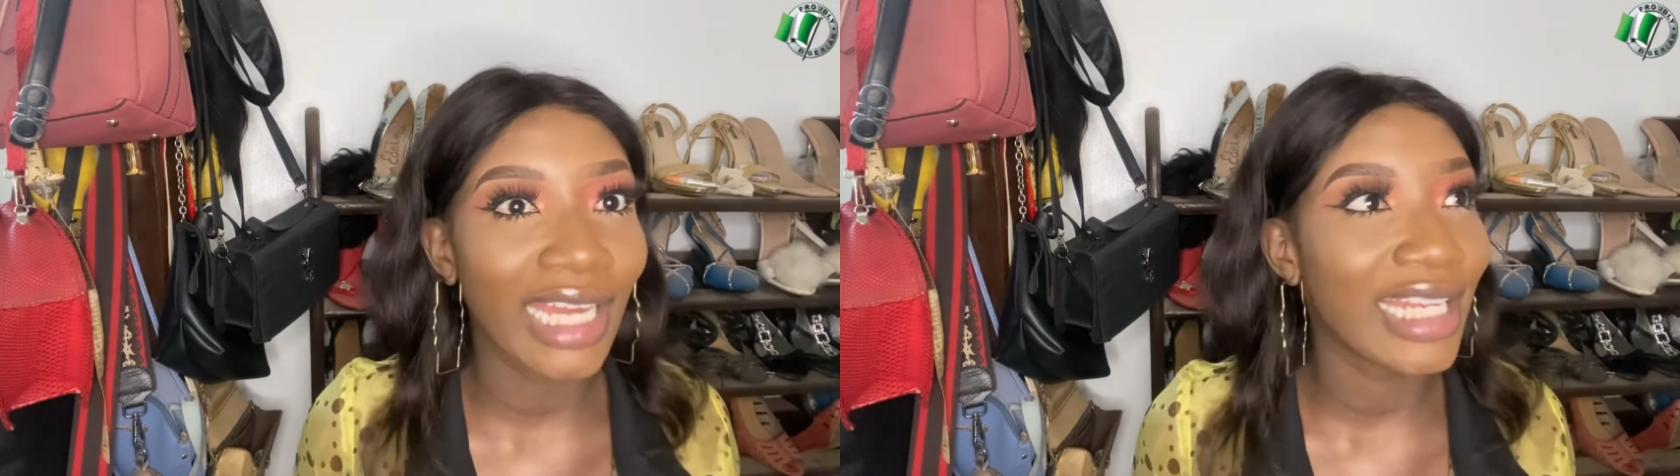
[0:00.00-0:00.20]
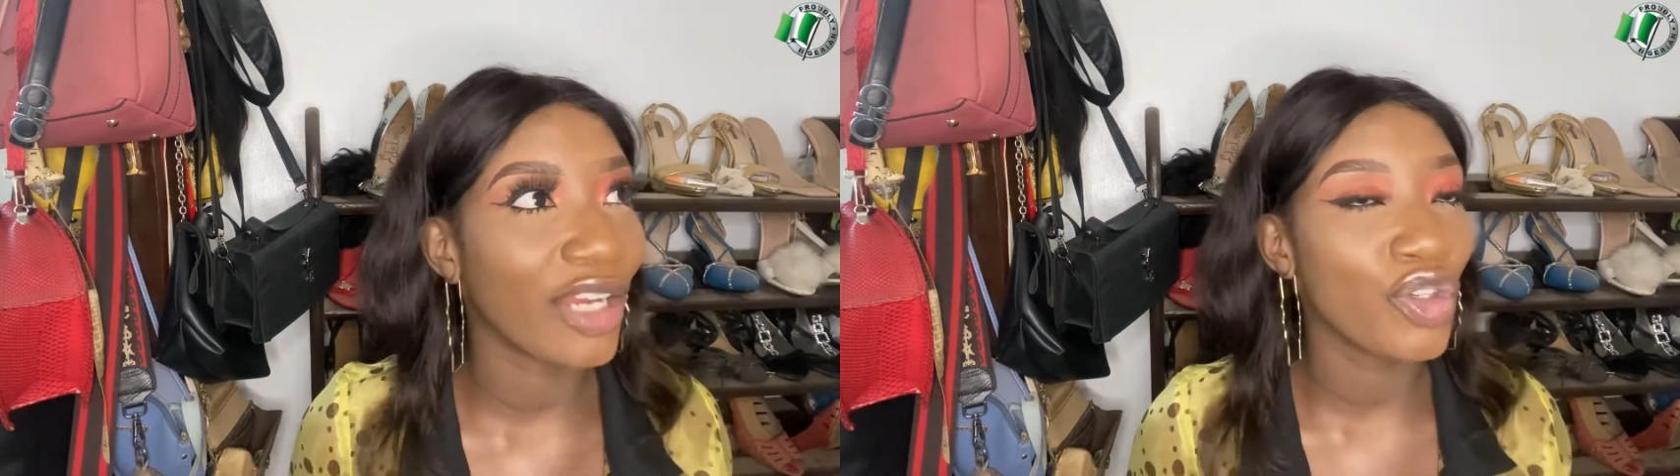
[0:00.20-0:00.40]

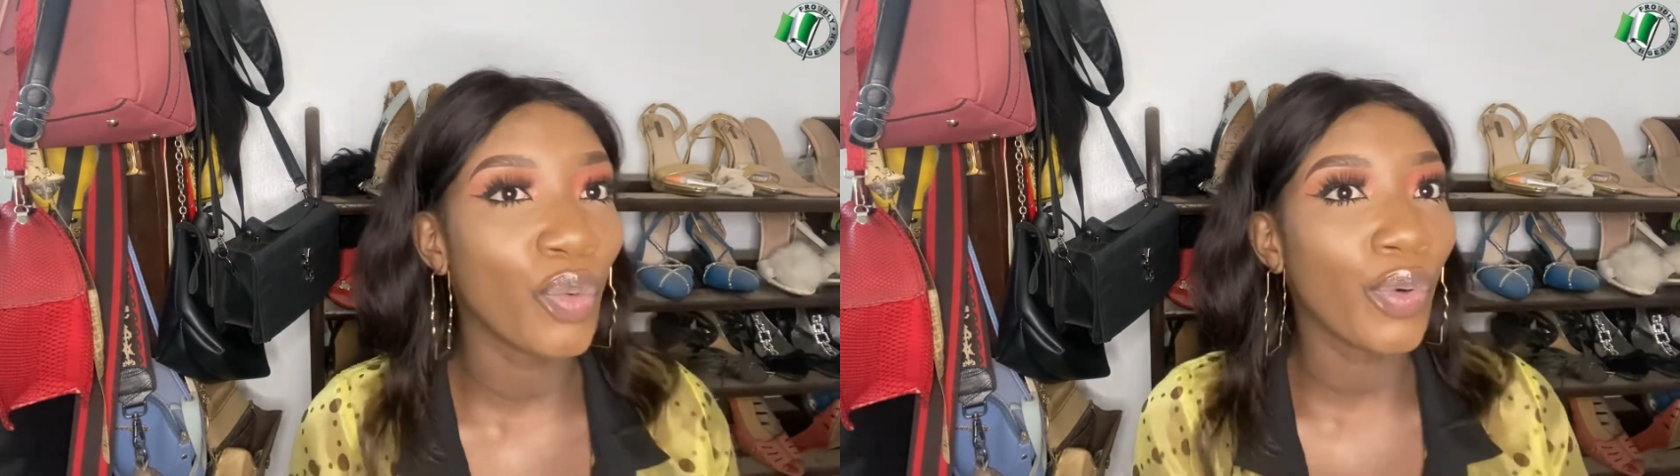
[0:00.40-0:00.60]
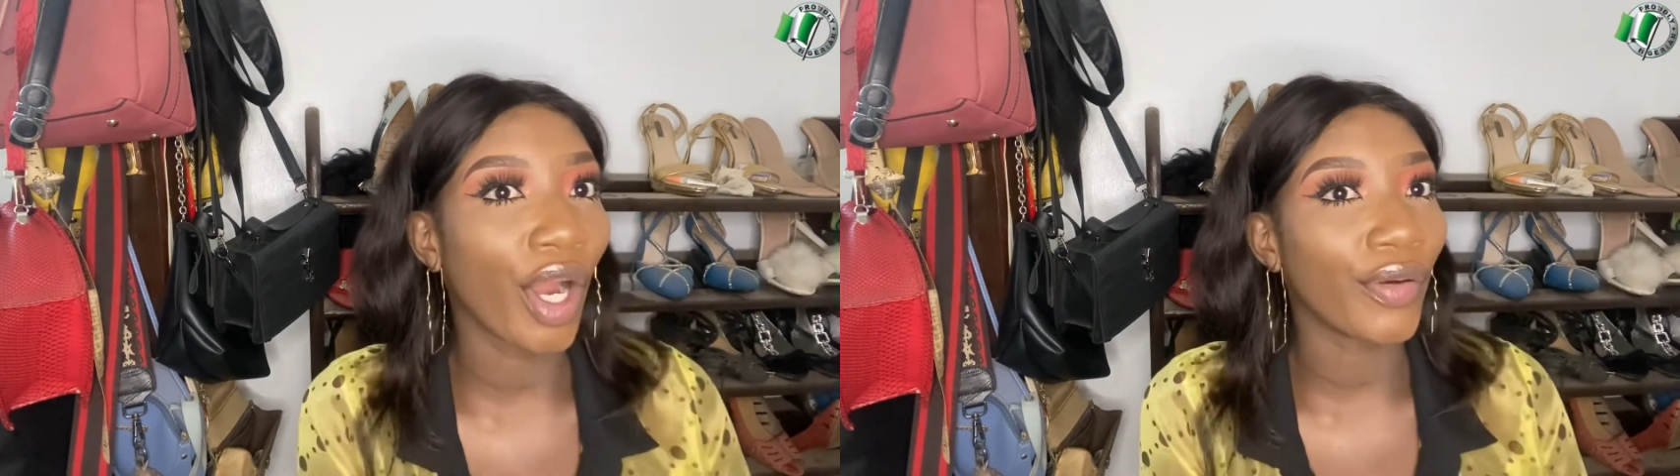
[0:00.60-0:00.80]
then you
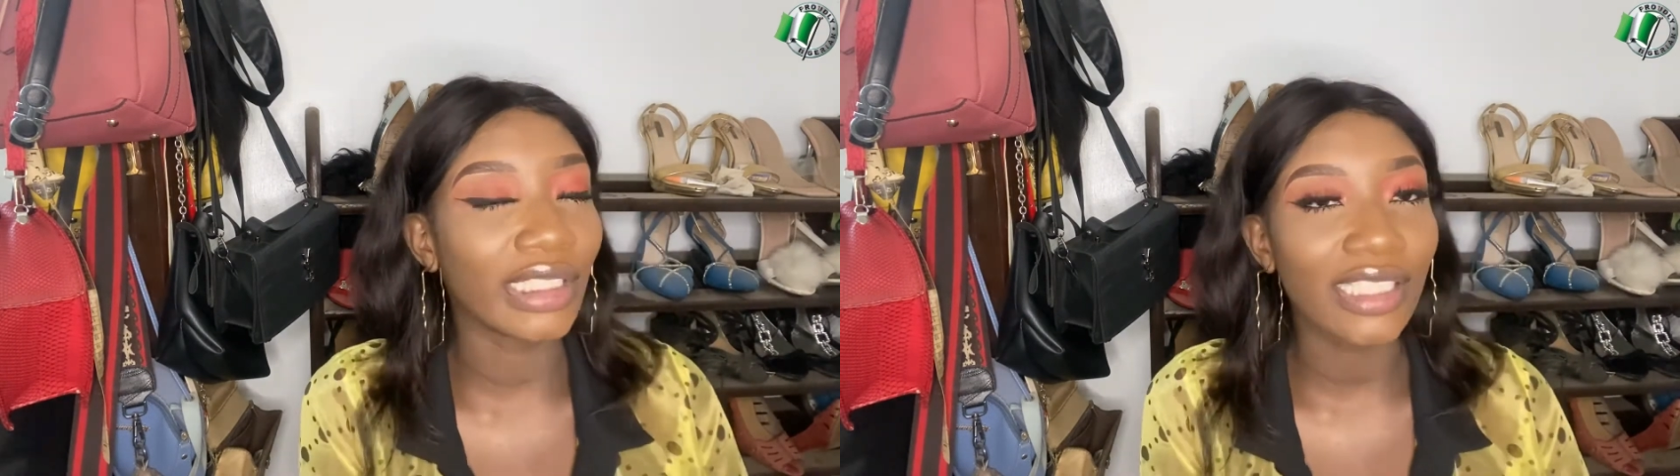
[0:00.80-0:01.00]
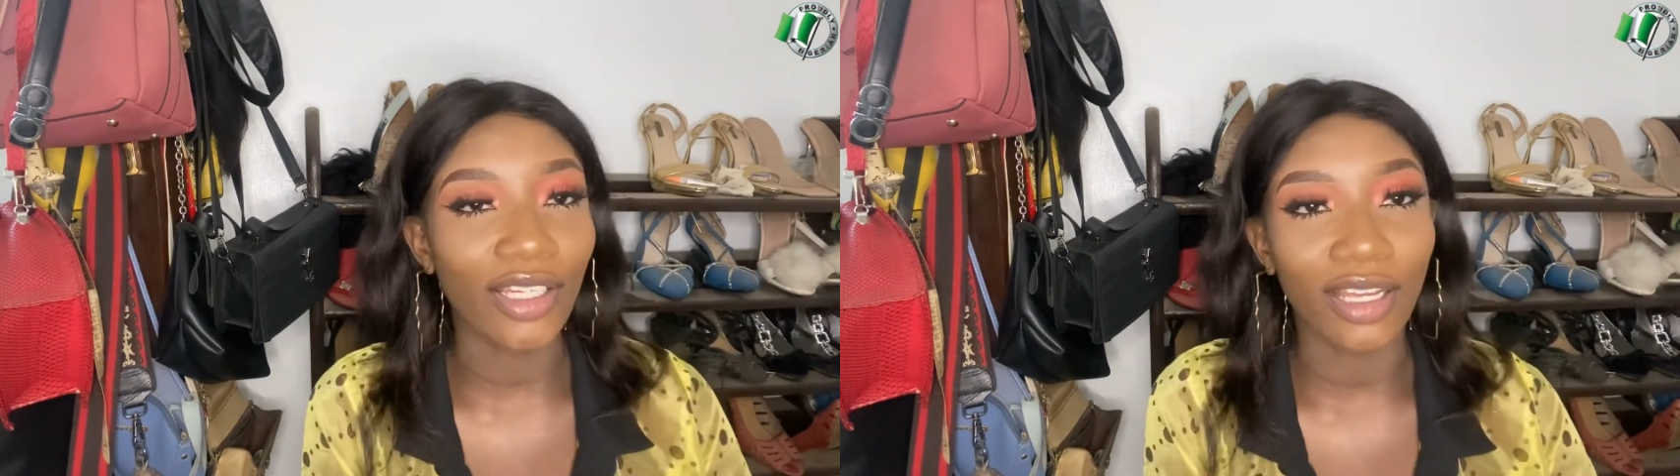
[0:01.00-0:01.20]
wear
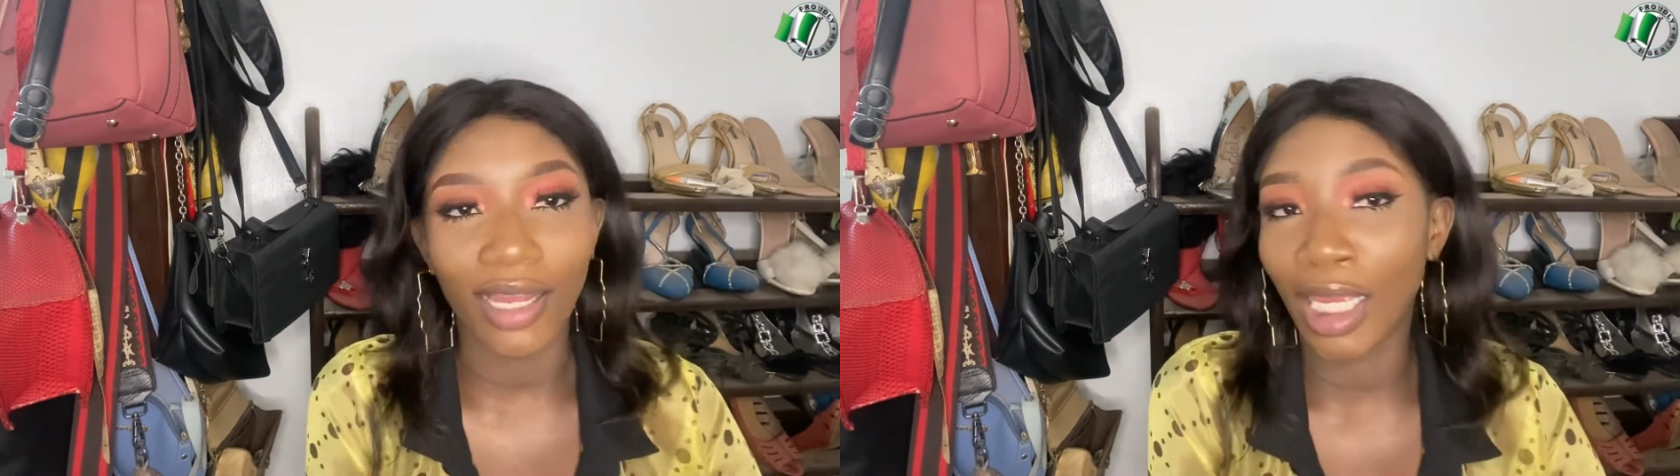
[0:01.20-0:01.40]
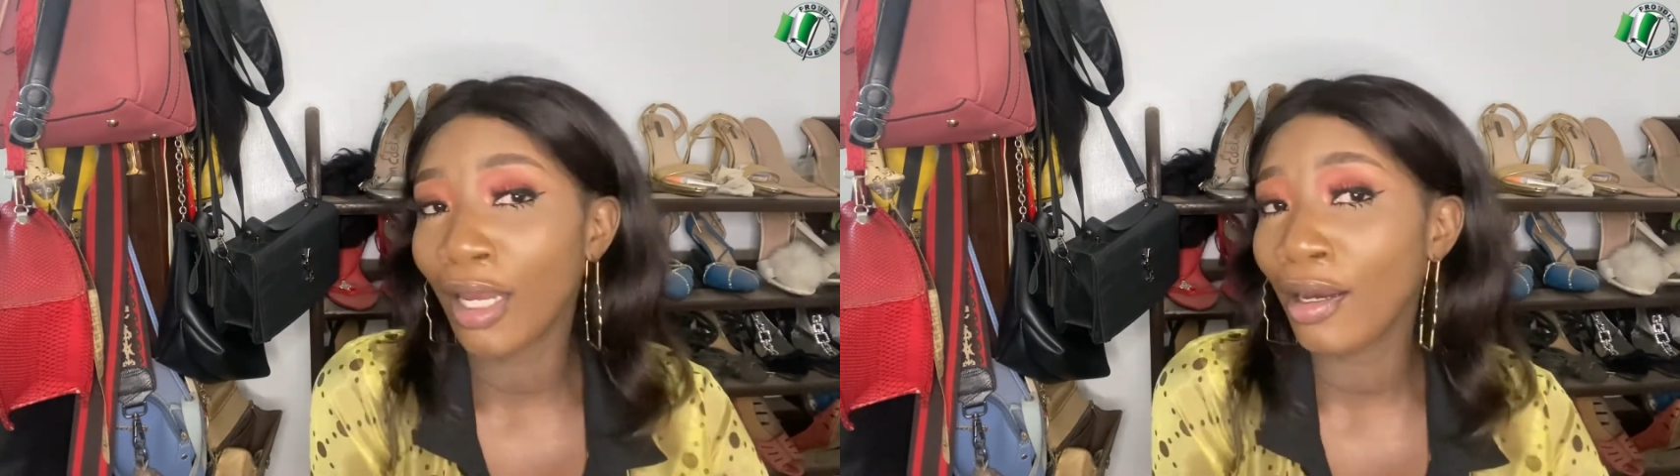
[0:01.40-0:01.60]
it and you're like,